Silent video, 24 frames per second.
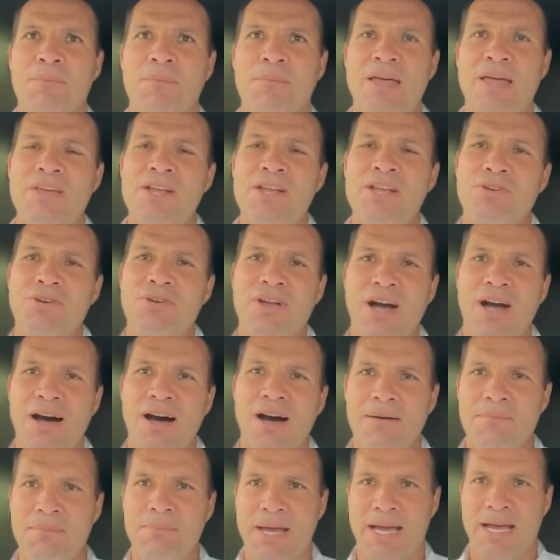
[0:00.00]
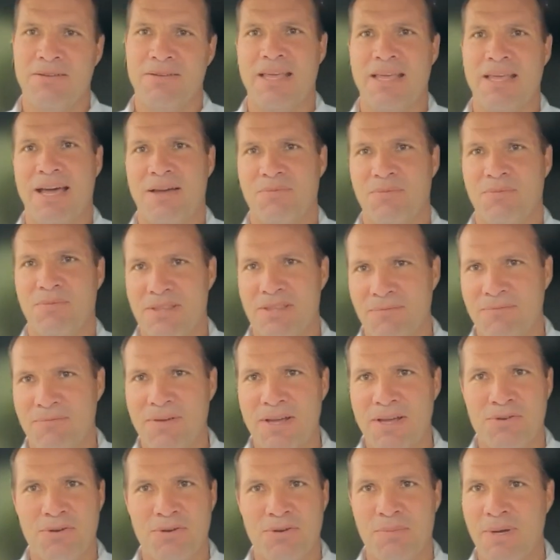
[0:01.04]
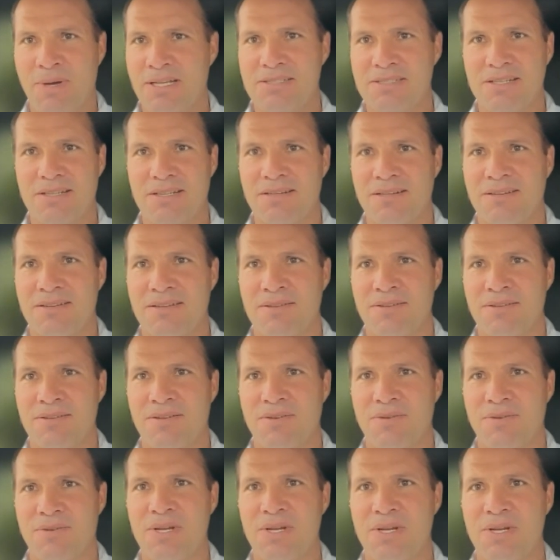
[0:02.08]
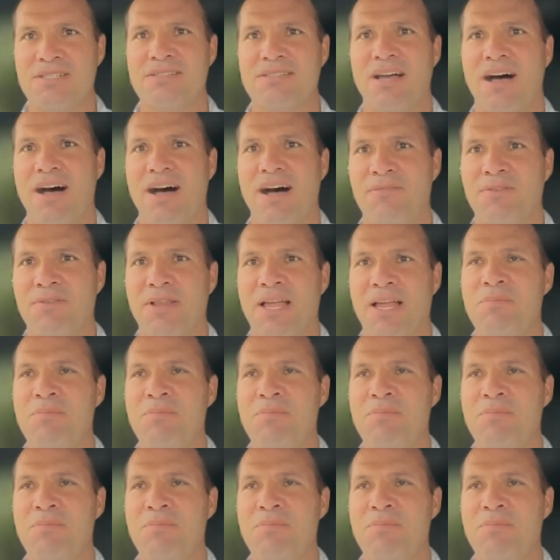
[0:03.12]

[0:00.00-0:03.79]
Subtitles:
And then you compound that with the federal budget, which is awful.